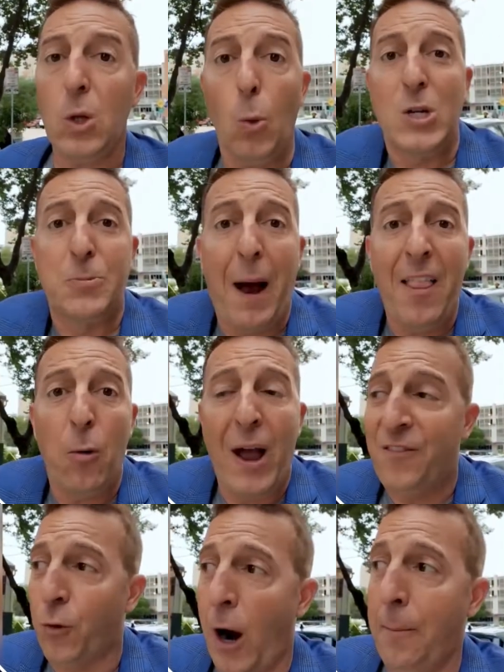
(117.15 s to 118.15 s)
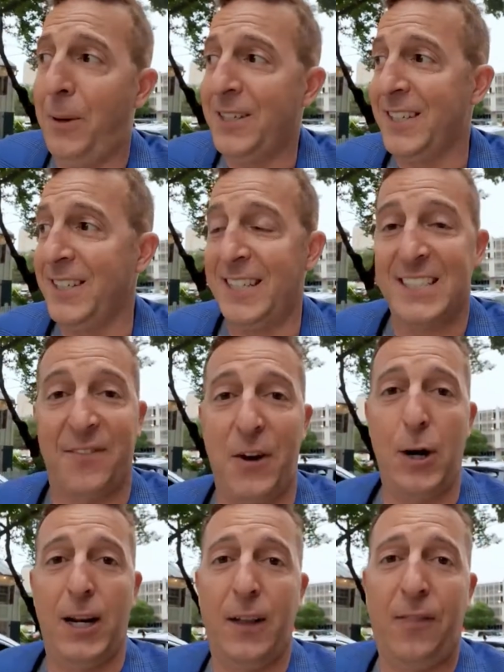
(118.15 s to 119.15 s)
which, by the way, for our business is a
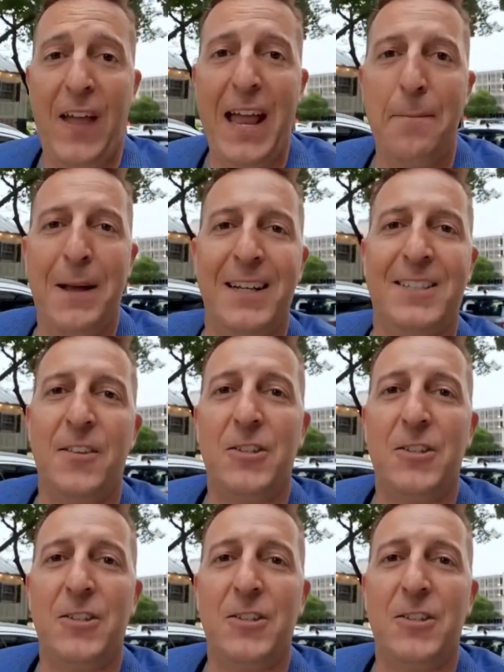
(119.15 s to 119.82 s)
very good thing because then